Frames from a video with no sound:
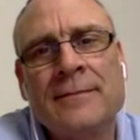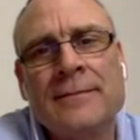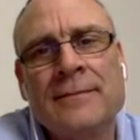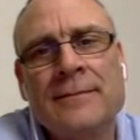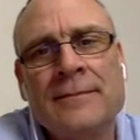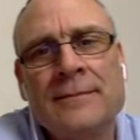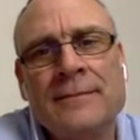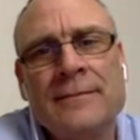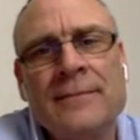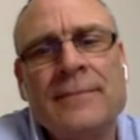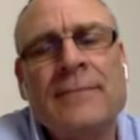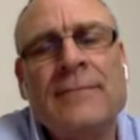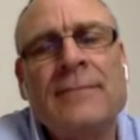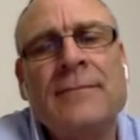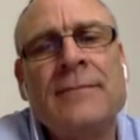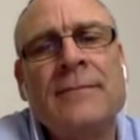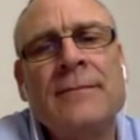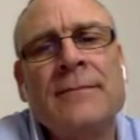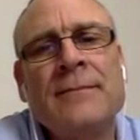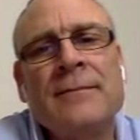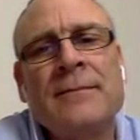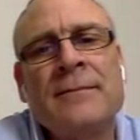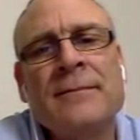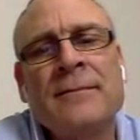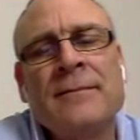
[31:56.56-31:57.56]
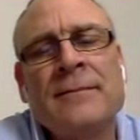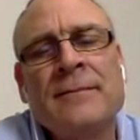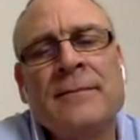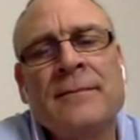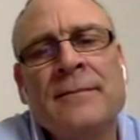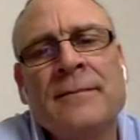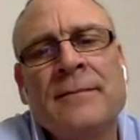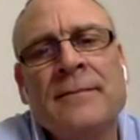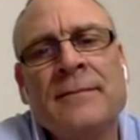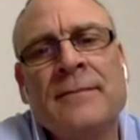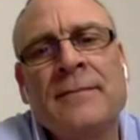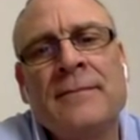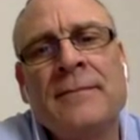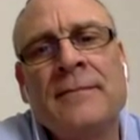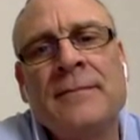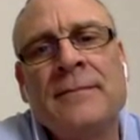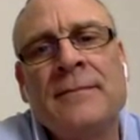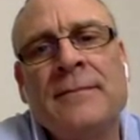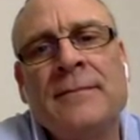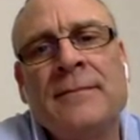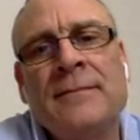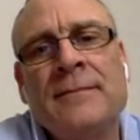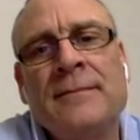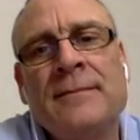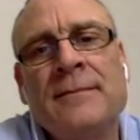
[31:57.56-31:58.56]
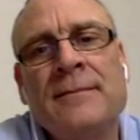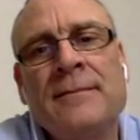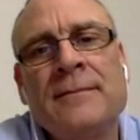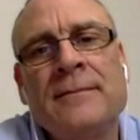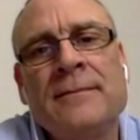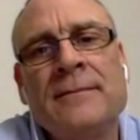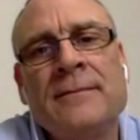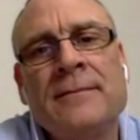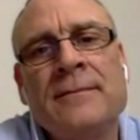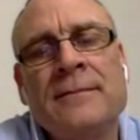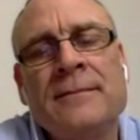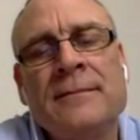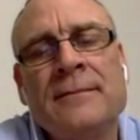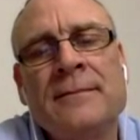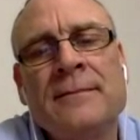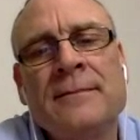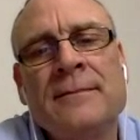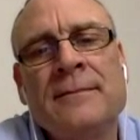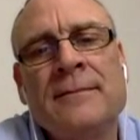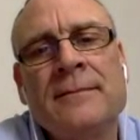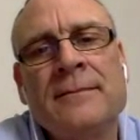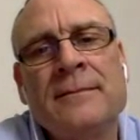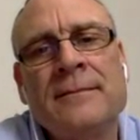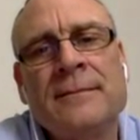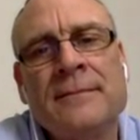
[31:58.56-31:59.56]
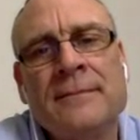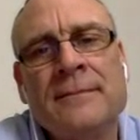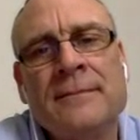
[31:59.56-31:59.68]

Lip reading: [no speech]